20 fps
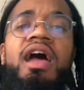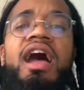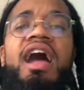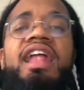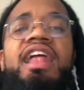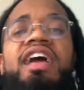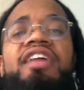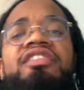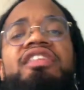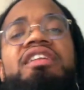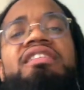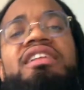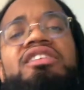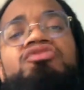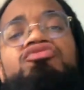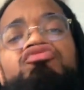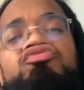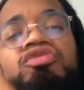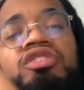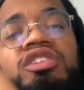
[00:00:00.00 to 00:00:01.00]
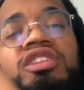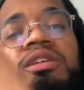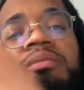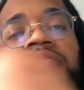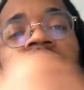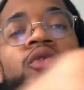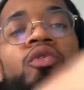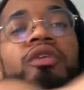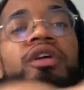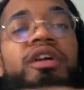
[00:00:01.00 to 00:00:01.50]
And I think that's really
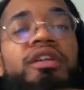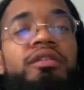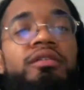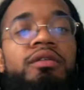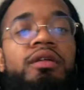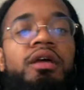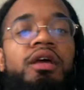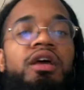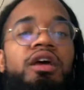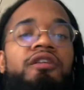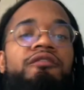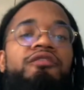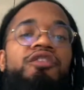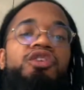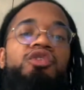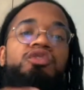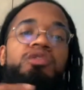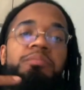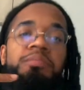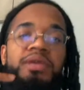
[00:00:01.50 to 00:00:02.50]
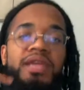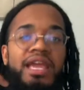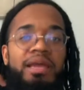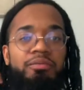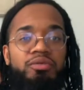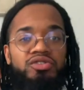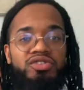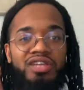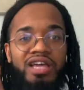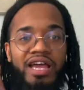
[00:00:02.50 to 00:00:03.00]
important for you to be
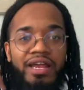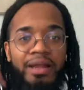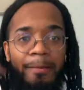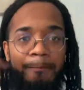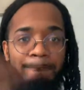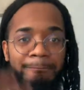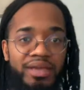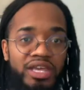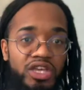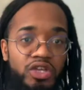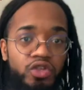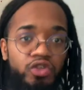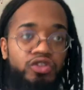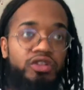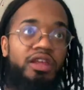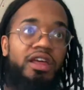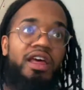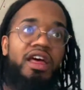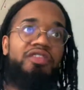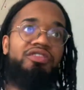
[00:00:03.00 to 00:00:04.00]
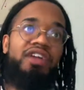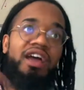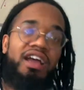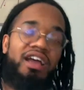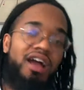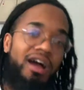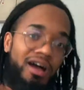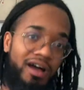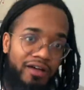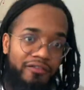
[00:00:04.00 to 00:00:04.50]
able to kind of build that
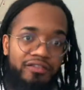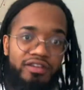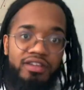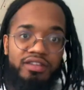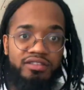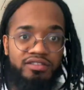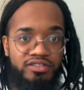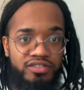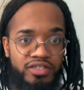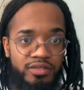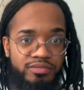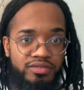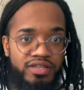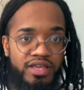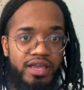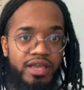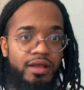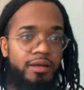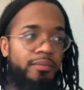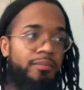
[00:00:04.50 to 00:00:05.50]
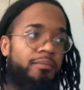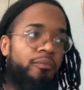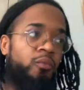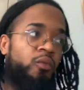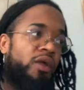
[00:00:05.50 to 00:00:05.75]
confidence, you know what I'm saying?